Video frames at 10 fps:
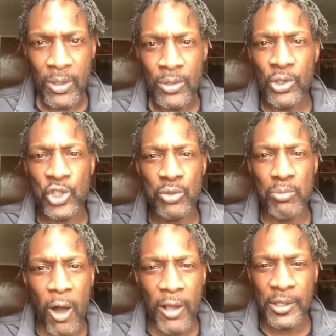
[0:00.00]
the
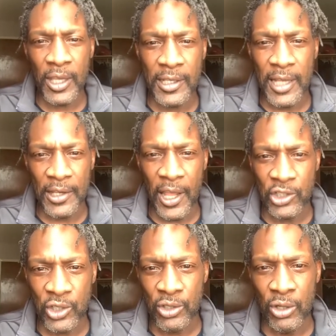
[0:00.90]
smart thing that they
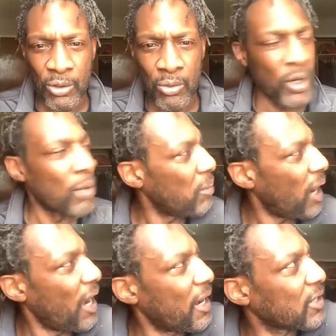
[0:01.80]
should do with a
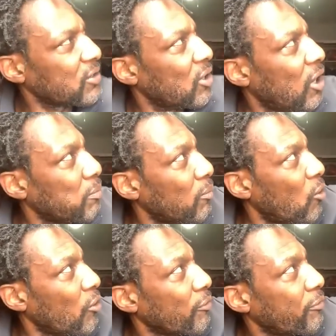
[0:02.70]
man that's up
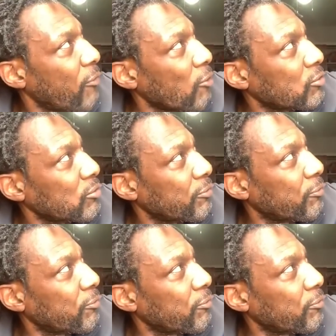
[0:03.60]
on the first